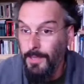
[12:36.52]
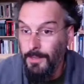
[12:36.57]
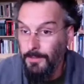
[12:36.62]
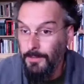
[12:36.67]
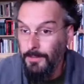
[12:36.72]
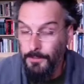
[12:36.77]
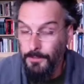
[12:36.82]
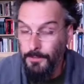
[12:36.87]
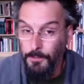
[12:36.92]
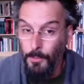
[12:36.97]

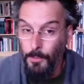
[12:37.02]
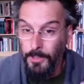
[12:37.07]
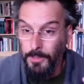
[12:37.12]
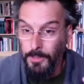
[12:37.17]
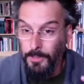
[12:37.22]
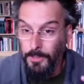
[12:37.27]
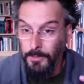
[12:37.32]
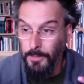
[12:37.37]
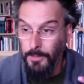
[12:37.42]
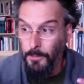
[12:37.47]
is what
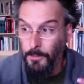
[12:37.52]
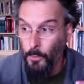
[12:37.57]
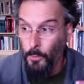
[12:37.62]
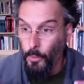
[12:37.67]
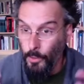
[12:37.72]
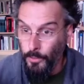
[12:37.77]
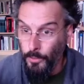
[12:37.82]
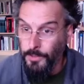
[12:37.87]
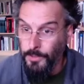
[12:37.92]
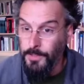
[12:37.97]

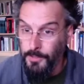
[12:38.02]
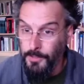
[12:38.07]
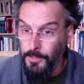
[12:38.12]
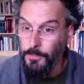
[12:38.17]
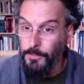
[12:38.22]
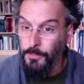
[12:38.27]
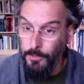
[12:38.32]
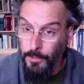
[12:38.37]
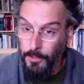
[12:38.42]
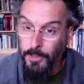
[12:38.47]
world
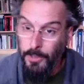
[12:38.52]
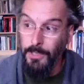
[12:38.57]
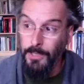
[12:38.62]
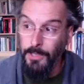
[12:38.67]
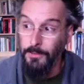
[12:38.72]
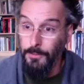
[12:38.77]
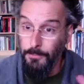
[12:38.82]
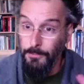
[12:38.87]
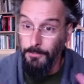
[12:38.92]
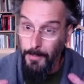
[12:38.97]
systems look like.
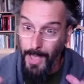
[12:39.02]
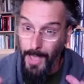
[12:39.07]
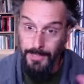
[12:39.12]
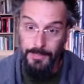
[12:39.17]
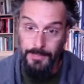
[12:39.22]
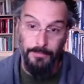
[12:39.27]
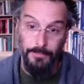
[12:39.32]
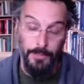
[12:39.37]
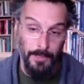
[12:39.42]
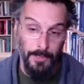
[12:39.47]
They're
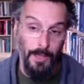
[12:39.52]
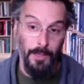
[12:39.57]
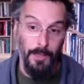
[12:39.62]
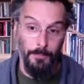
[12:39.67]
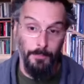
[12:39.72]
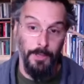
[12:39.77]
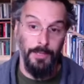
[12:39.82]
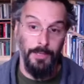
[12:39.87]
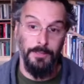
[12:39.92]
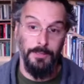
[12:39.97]
massively
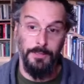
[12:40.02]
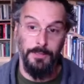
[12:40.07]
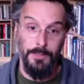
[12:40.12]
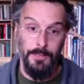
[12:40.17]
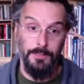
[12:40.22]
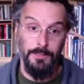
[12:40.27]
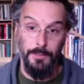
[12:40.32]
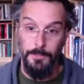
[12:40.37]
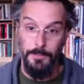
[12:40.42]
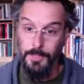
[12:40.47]
complex
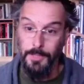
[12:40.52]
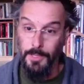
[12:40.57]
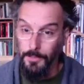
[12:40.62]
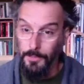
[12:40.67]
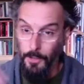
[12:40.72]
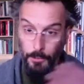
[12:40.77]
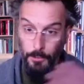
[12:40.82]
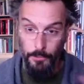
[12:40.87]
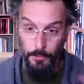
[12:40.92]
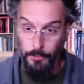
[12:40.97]
systems that
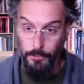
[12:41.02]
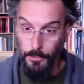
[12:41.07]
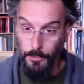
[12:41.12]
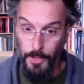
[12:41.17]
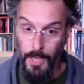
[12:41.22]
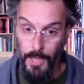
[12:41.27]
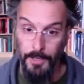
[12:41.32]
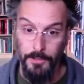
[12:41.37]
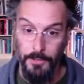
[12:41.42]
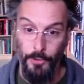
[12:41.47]
go through
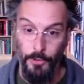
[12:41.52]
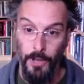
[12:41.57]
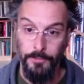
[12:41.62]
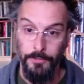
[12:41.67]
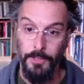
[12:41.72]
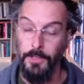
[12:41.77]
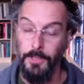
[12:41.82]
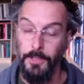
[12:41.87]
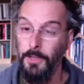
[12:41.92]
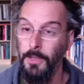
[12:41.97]

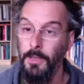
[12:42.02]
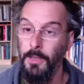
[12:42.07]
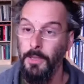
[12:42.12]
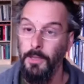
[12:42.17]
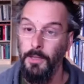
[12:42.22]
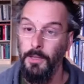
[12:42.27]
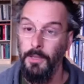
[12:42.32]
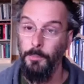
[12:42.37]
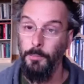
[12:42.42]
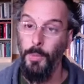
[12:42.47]
catastrophic
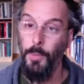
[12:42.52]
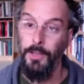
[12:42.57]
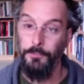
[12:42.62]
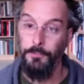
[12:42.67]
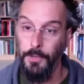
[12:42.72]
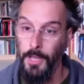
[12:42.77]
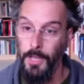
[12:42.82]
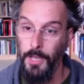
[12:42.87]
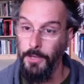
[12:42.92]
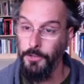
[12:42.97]

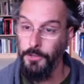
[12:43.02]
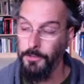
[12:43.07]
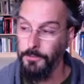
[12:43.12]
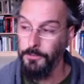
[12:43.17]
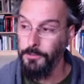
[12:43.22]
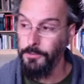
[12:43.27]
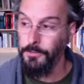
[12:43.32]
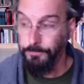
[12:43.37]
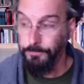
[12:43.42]
bifurcations.